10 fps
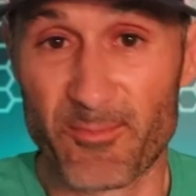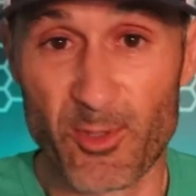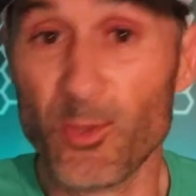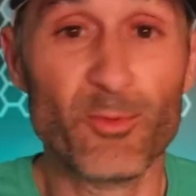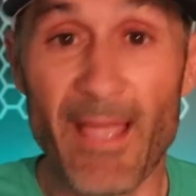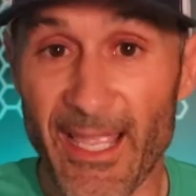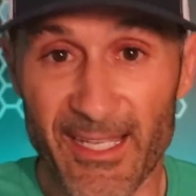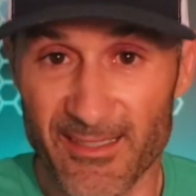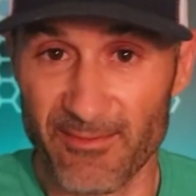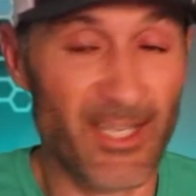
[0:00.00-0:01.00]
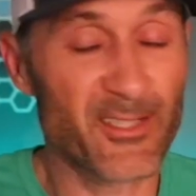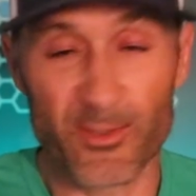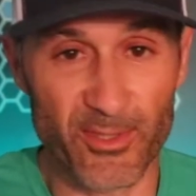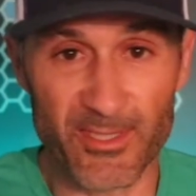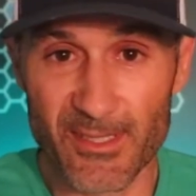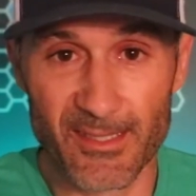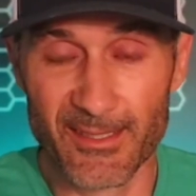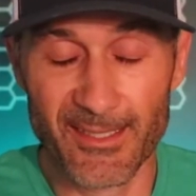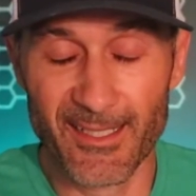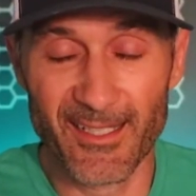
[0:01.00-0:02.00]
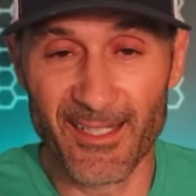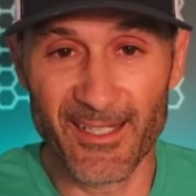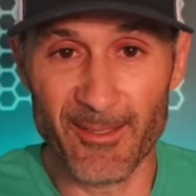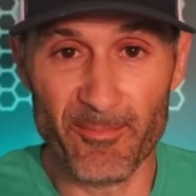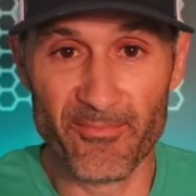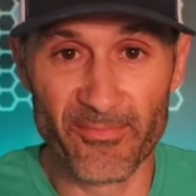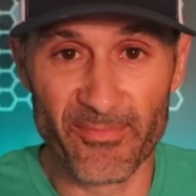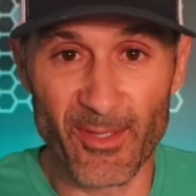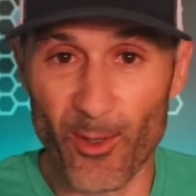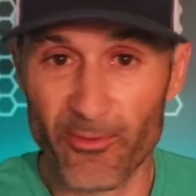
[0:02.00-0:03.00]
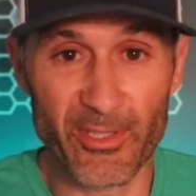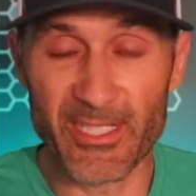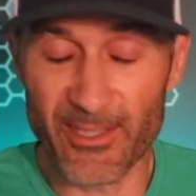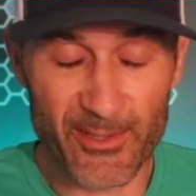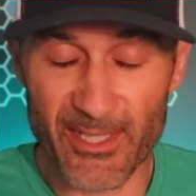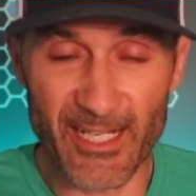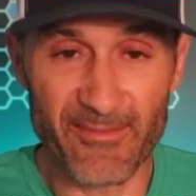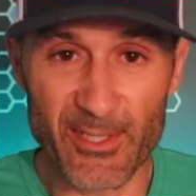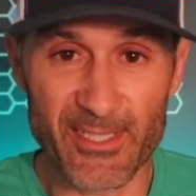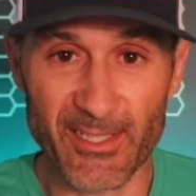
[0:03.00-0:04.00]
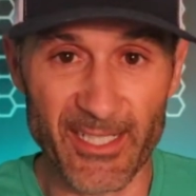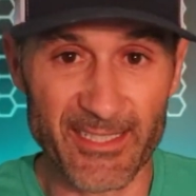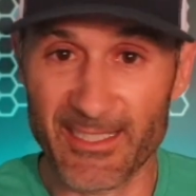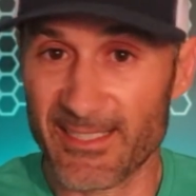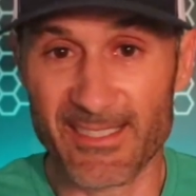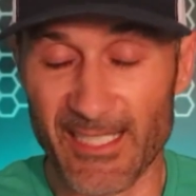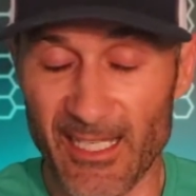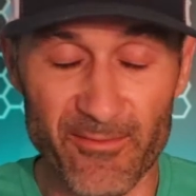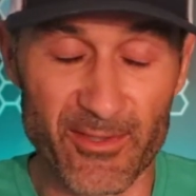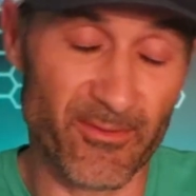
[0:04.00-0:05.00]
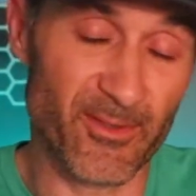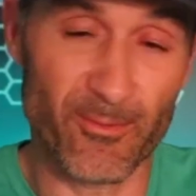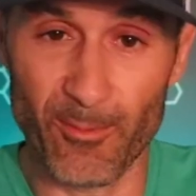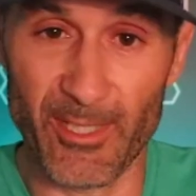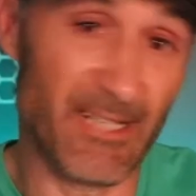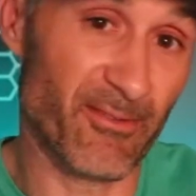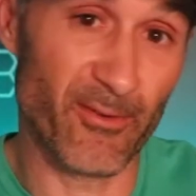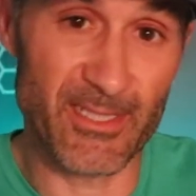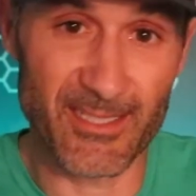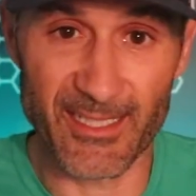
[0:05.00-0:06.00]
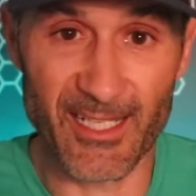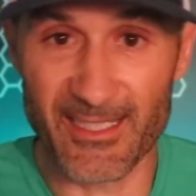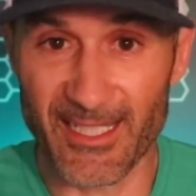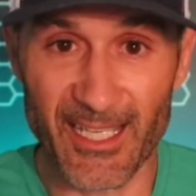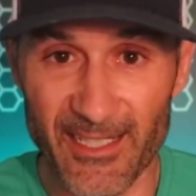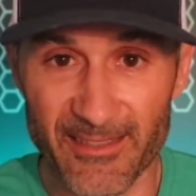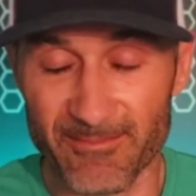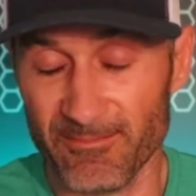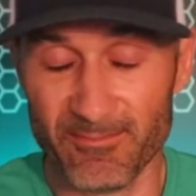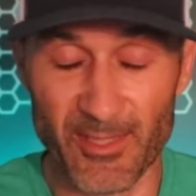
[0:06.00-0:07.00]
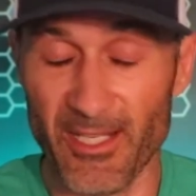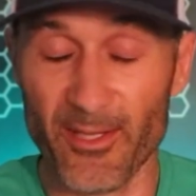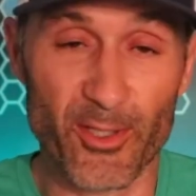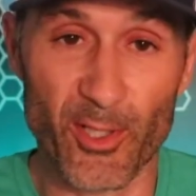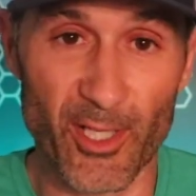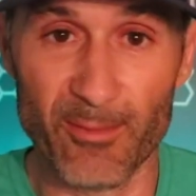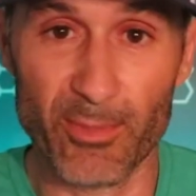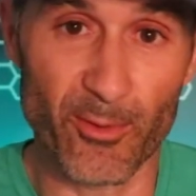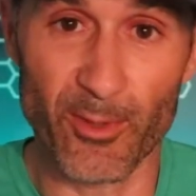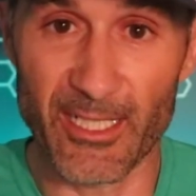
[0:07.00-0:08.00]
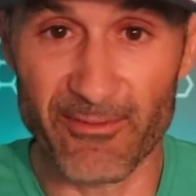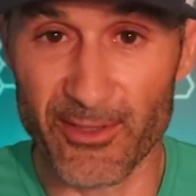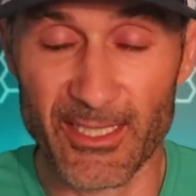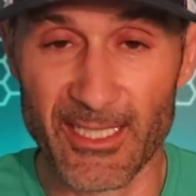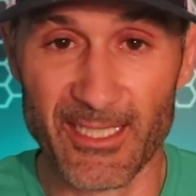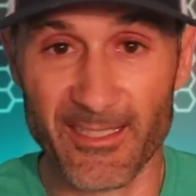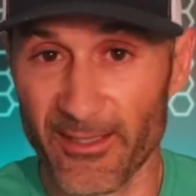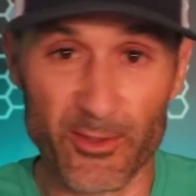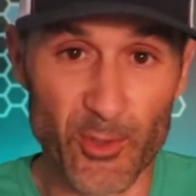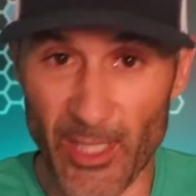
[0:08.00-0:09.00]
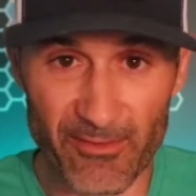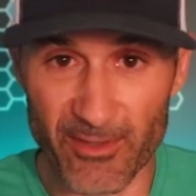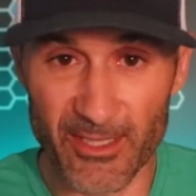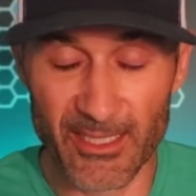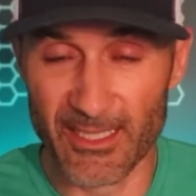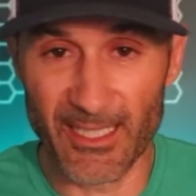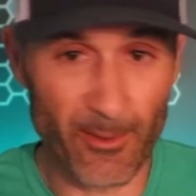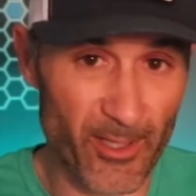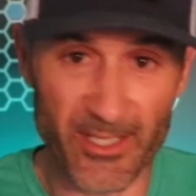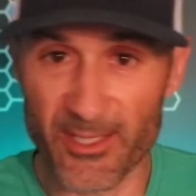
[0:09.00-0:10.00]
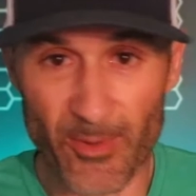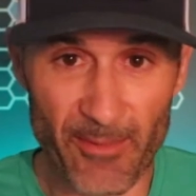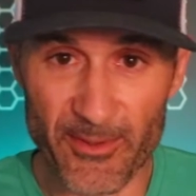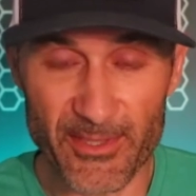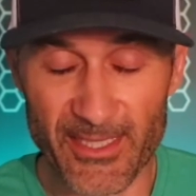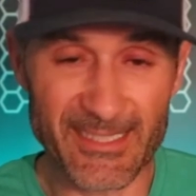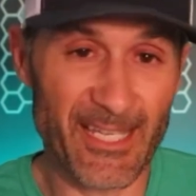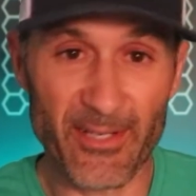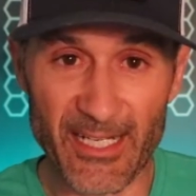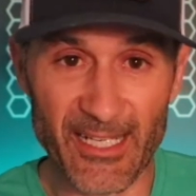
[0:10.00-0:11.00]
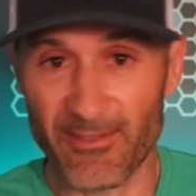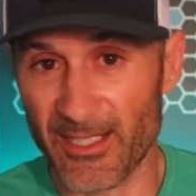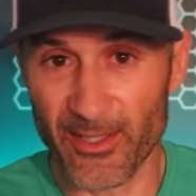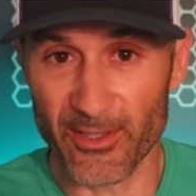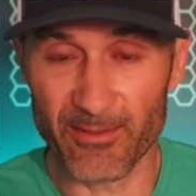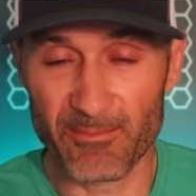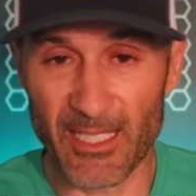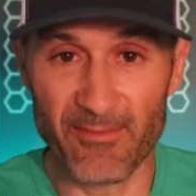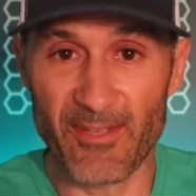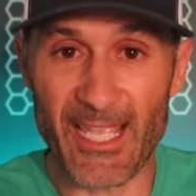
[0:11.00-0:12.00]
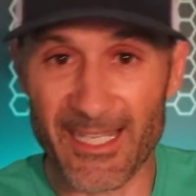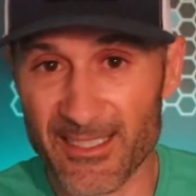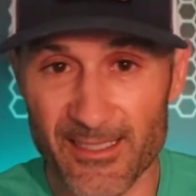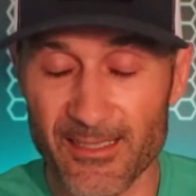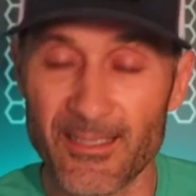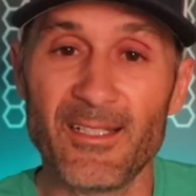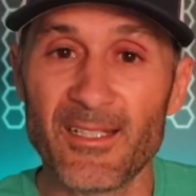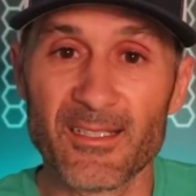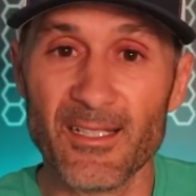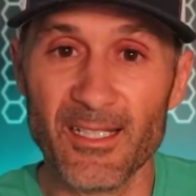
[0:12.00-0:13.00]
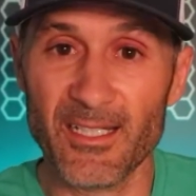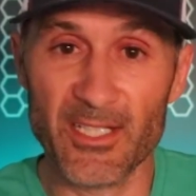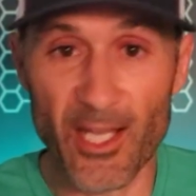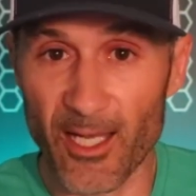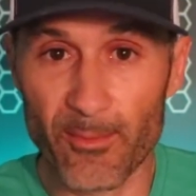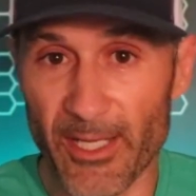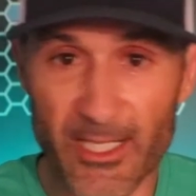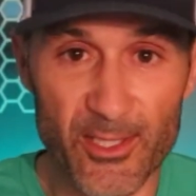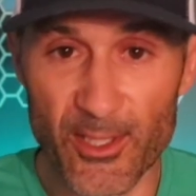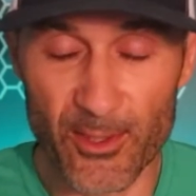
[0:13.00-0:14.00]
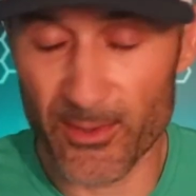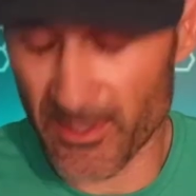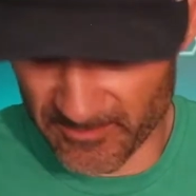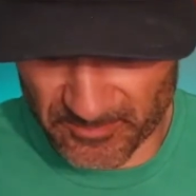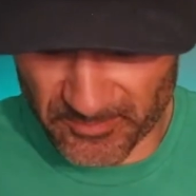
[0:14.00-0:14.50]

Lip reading: 2 bags of extras over the years that I've just collected and saved for whatever reason, in case I got another club or whatever, another driver, and I wanted to swap those things out. I'd have another kind of X nub I could use.